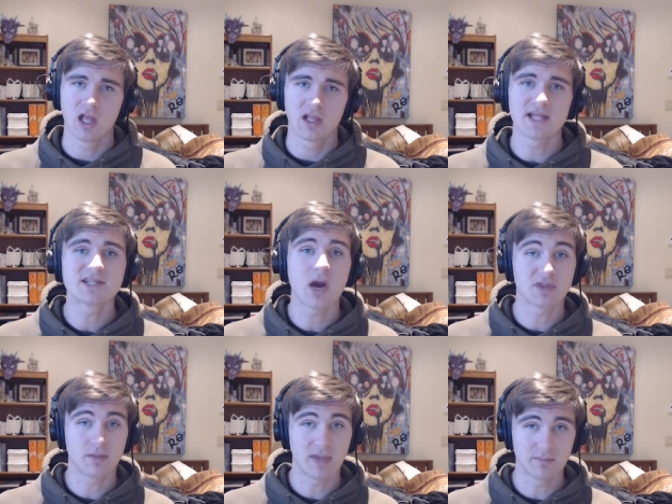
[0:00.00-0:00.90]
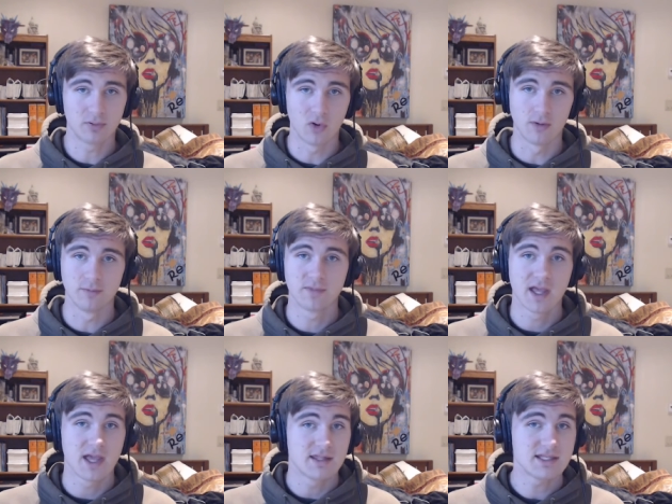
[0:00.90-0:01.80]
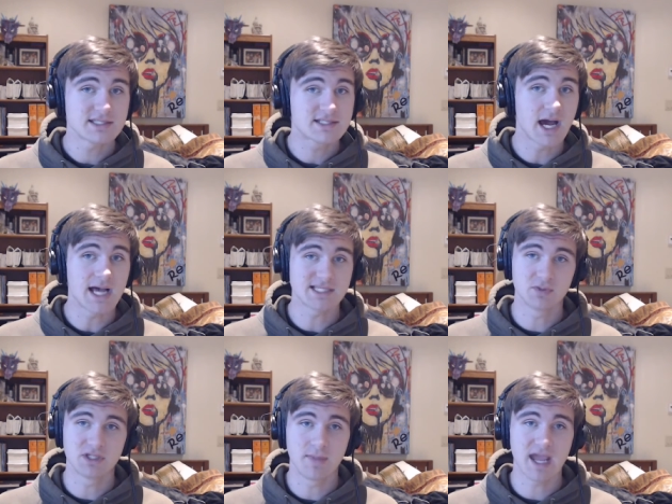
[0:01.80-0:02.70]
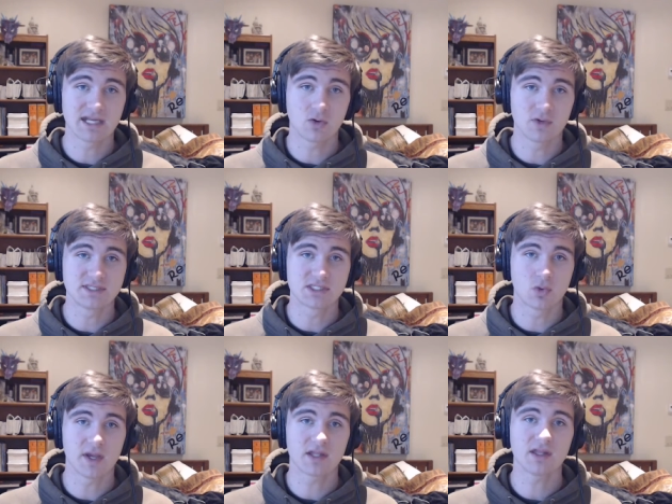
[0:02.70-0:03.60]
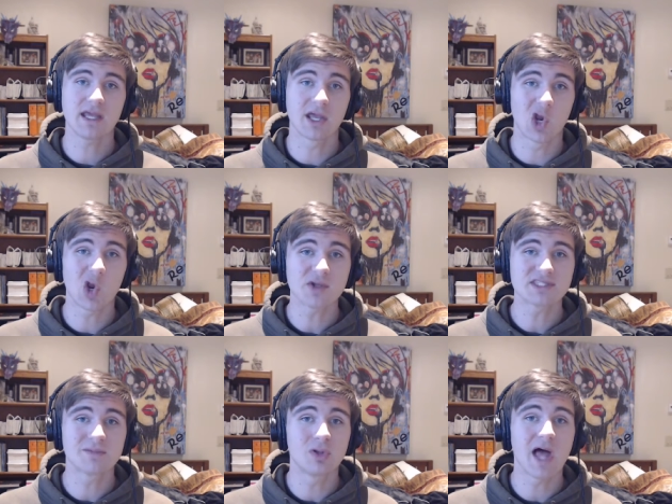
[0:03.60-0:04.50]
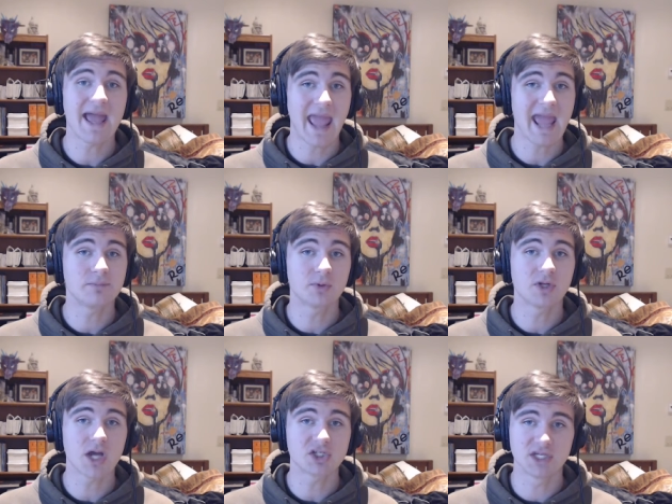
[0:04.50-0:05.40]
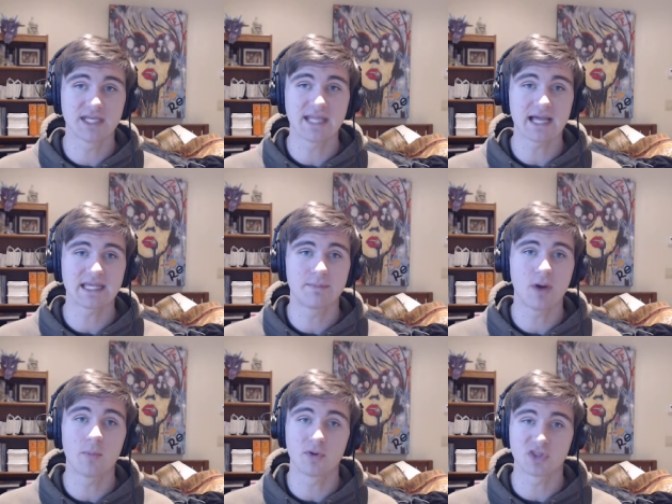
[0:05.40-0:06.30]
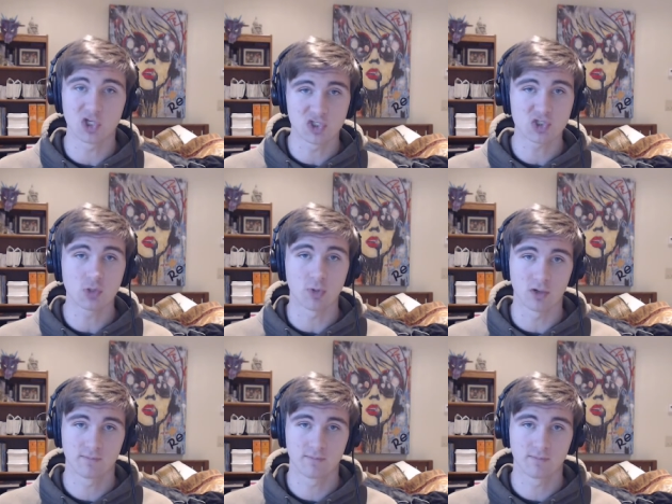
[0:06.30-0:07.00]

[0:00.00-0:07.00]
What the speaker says: Let's start with demand pull. This is caused when demand increases quickly and current supply and production cannot keep up with the consumer.